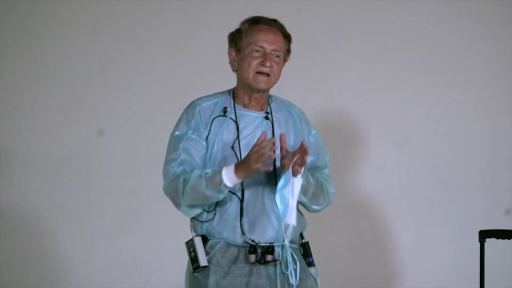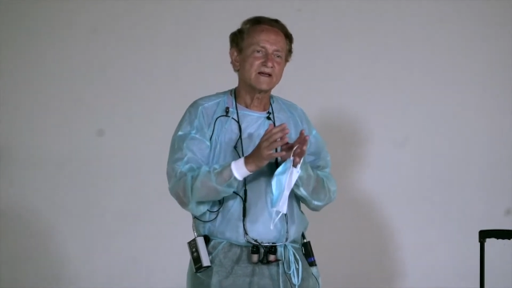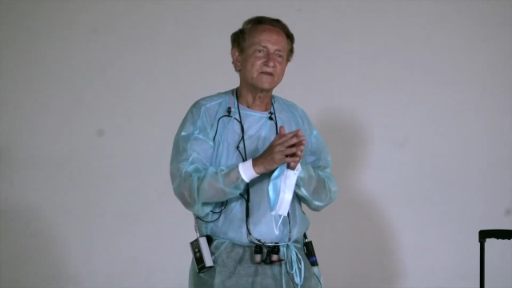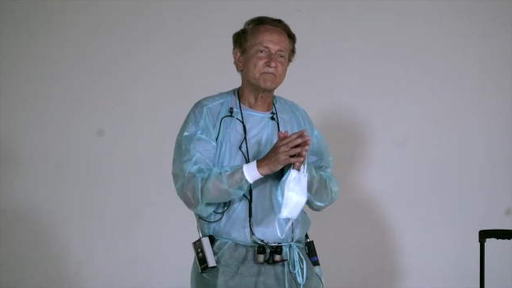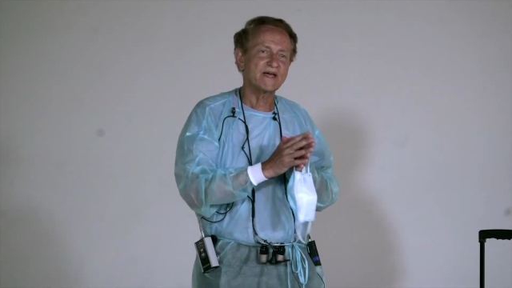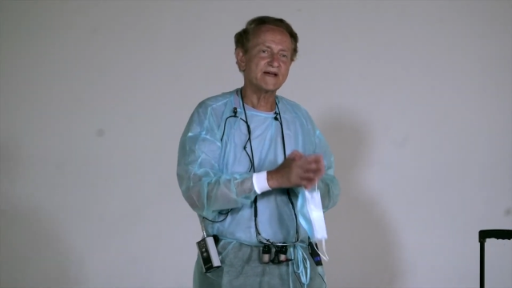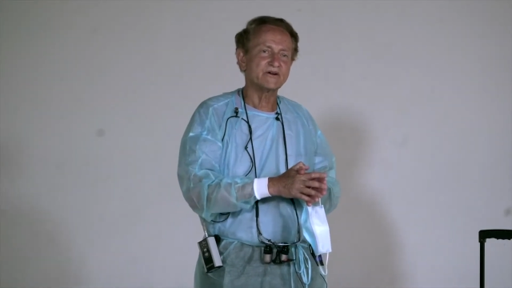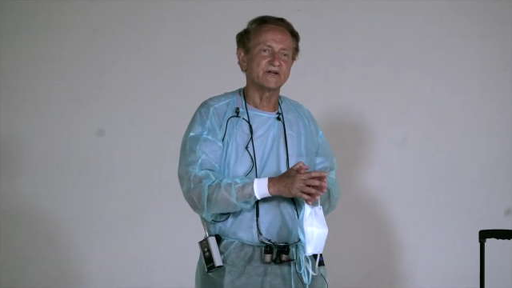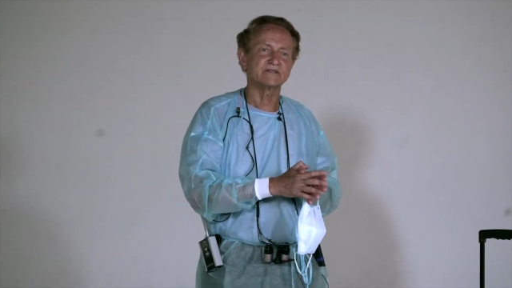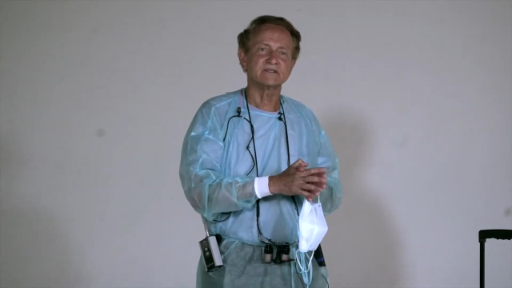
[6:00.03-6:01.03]
and the
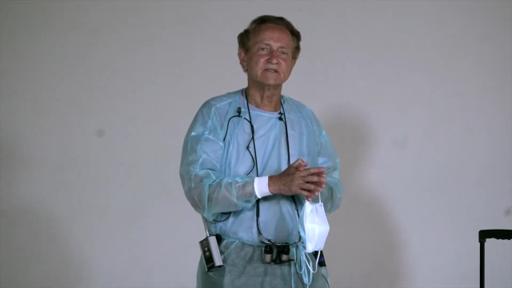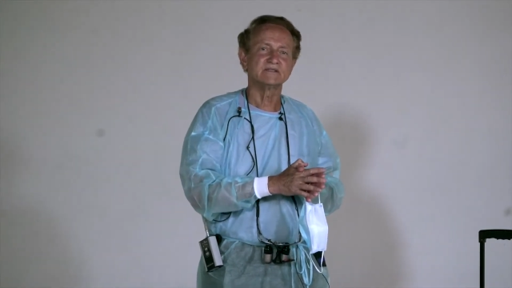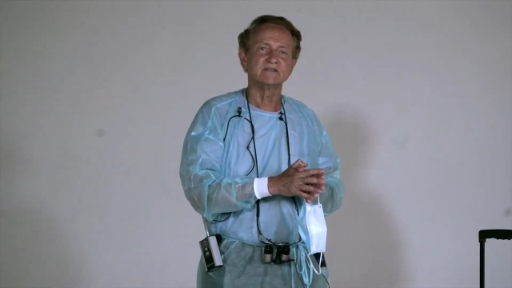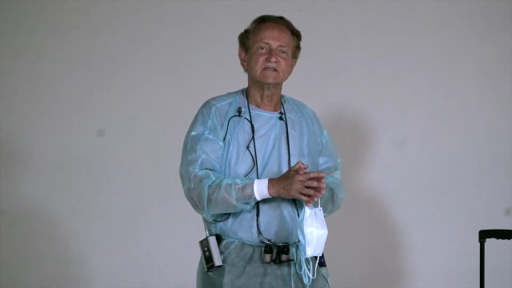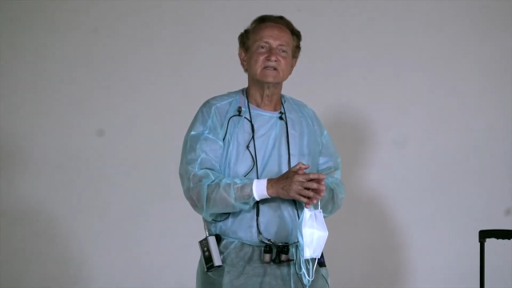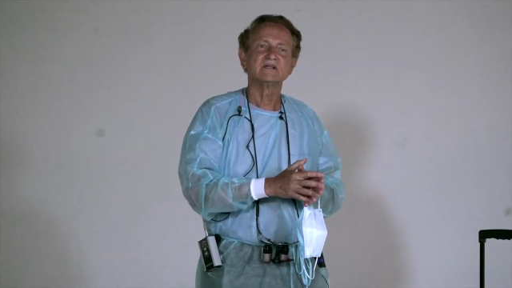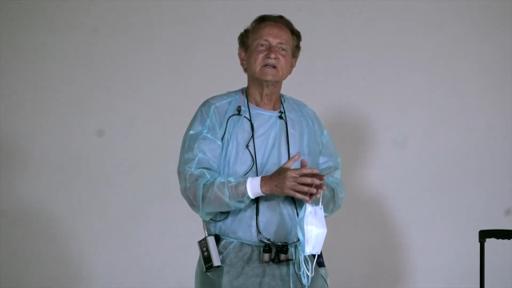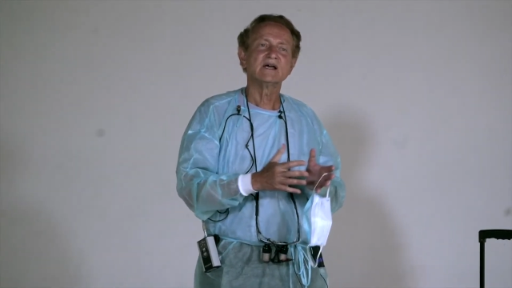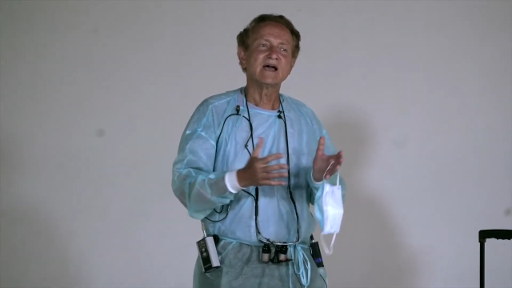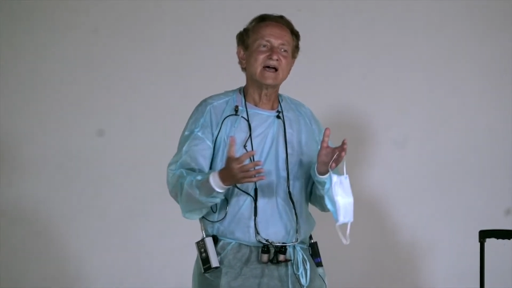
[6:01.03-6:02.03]
parent
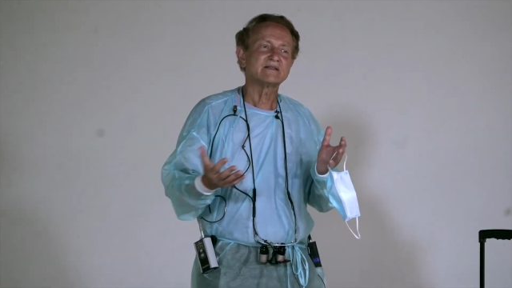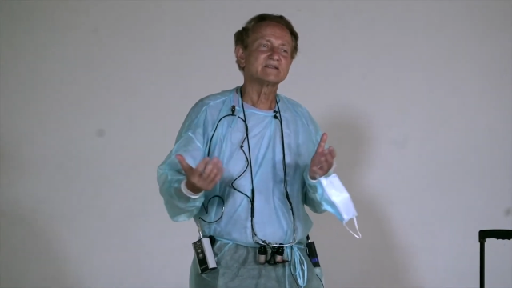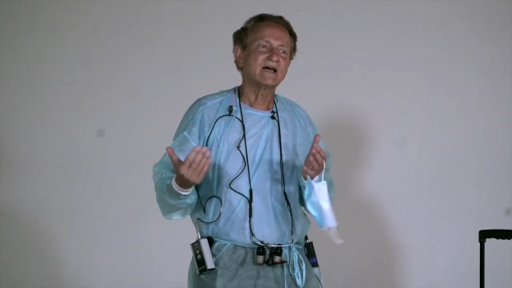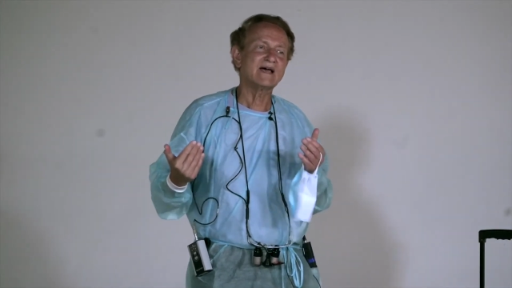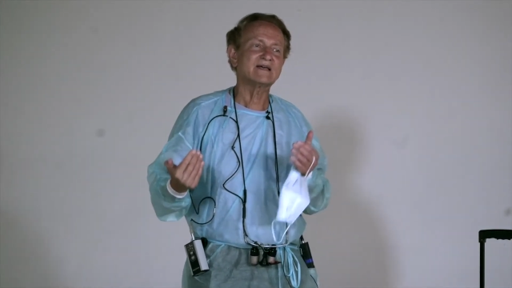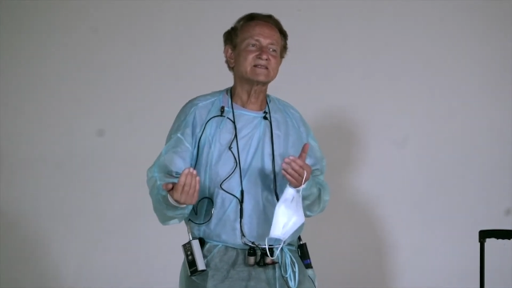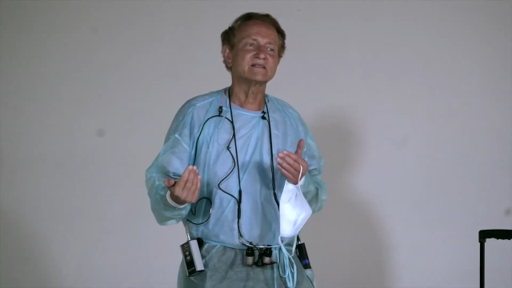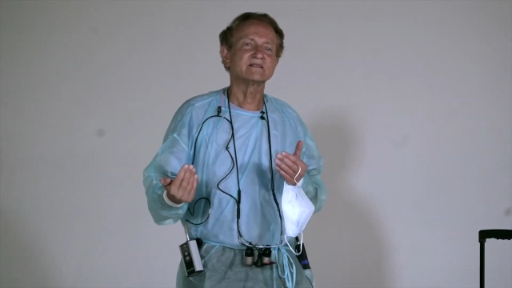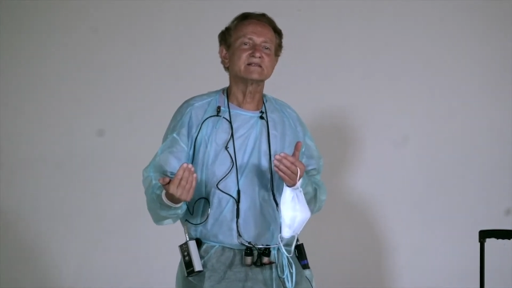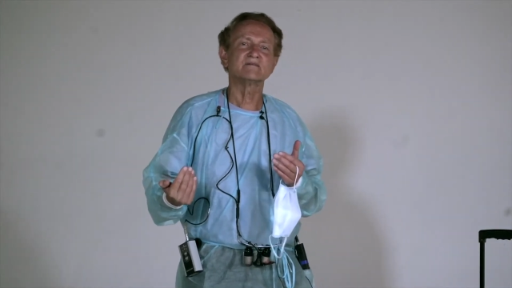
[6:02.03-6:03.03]
hasn't